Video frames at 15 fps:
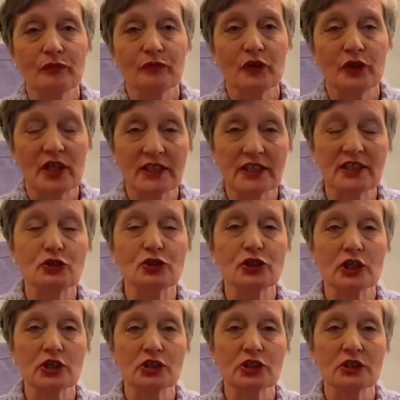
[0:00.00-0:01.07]
for that
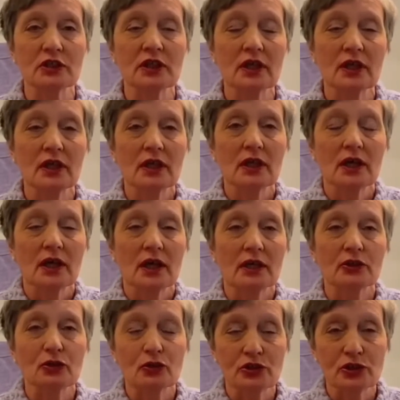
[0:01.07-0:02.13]
introduction,
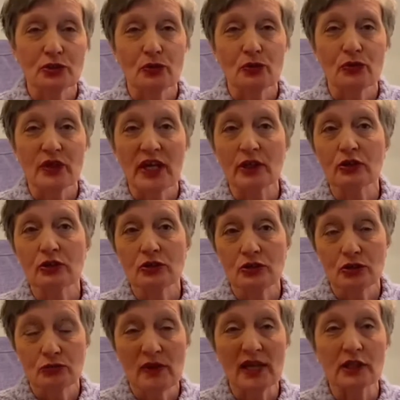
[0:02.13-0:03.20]
and also thank you
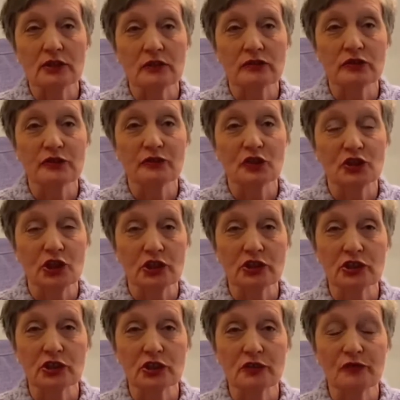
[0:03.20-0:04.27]
to Relatives for
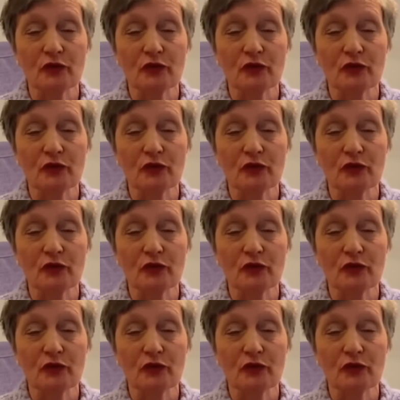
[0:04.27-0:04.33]
Justice